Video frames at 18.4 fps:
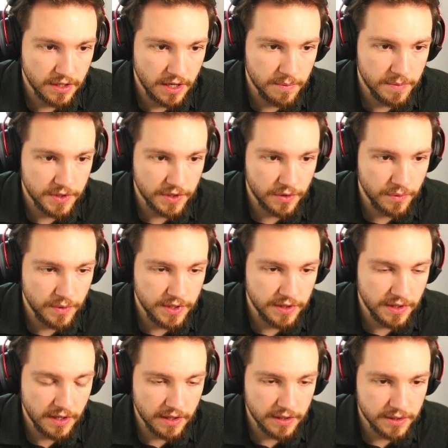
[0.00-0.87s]
I mean,
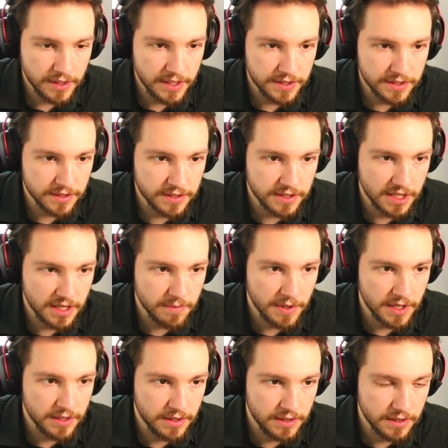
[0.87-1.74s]
queen there, it's the same
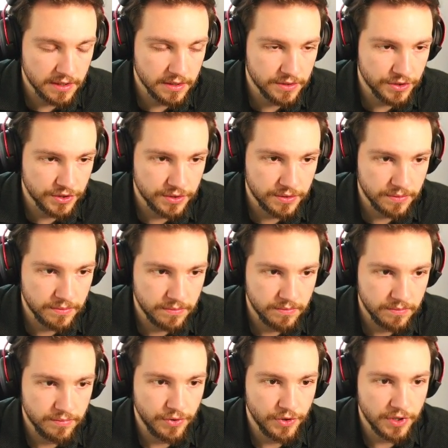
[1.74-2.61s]
idea, just
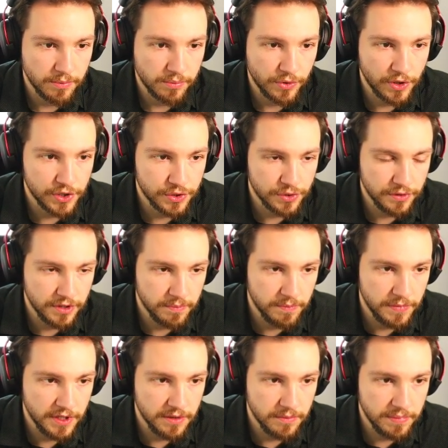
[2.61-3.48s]
putting pressure on the
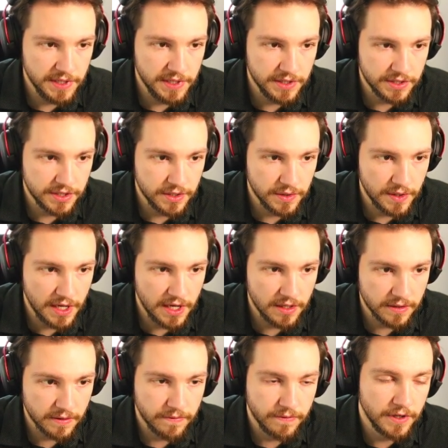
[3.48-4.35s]
pinned piece, and you
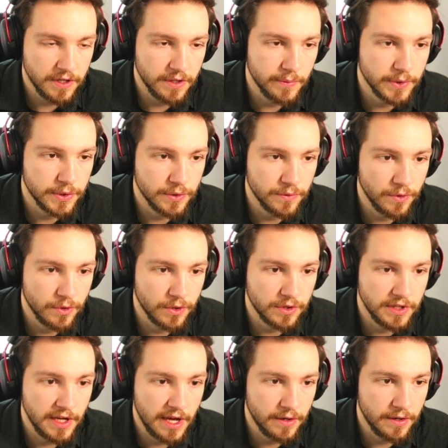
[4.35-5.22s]
can't defend it with the rook
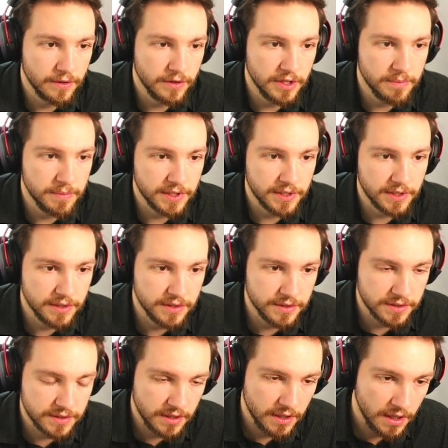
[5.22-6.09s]
laterally
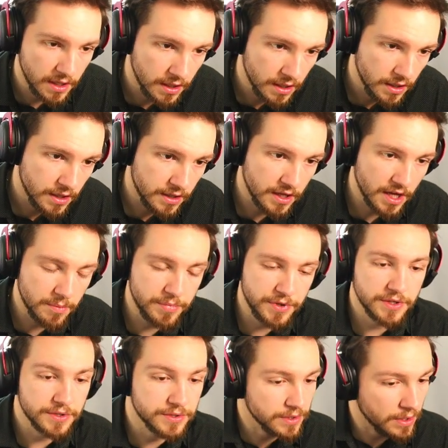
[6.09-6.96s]
because that
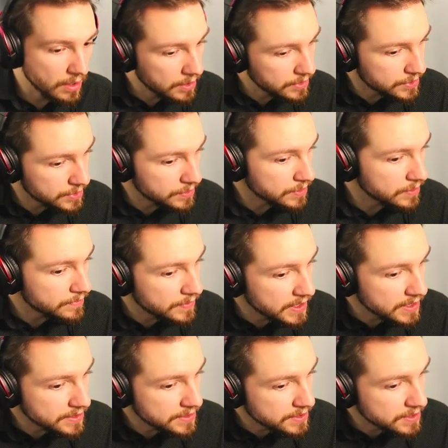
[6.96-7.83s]
piece also
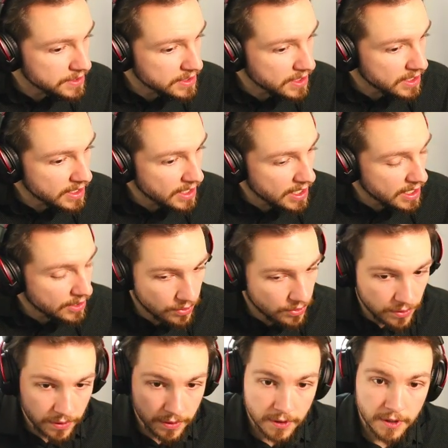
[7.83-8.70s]
defends the
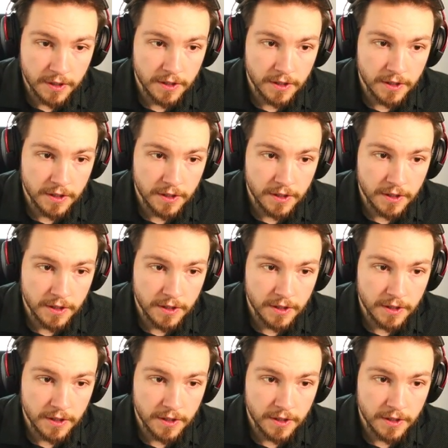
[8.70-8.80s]
diagonal.